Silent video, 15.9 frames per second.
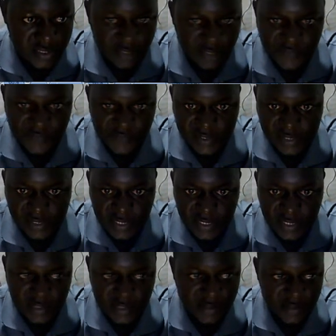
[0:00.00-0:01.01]
is our first
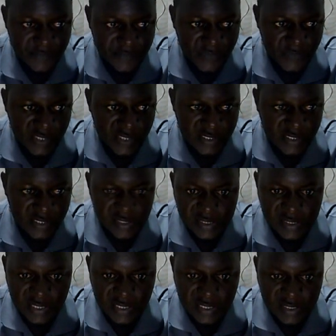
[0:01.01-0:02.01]
slide, this is the
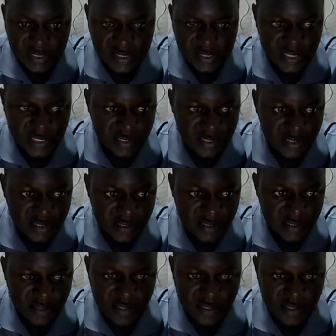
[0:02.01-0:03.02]
second slide,
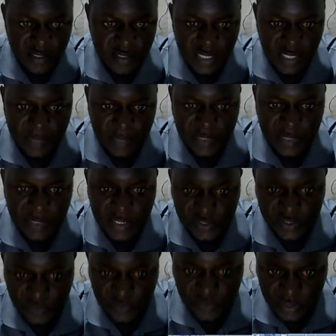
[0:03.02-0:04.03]
up the
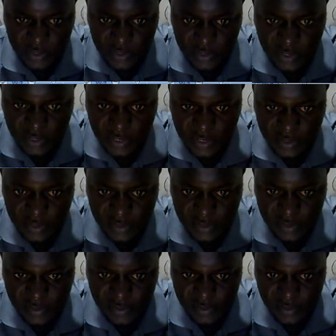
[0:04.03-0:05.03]
last one, the date
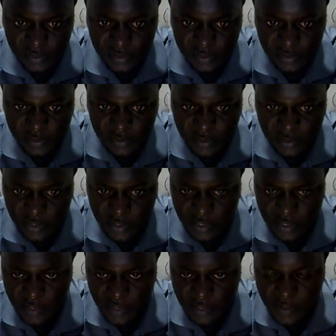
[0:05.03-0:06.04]
is,
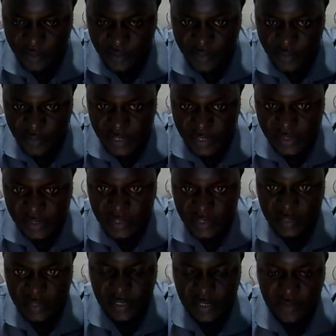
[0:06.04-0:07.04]
I think you can see
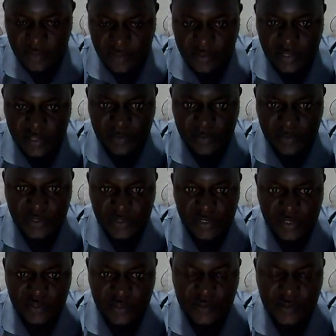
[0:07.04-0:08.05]
this along this
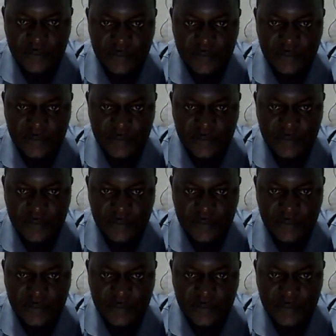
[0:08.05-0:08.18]
position.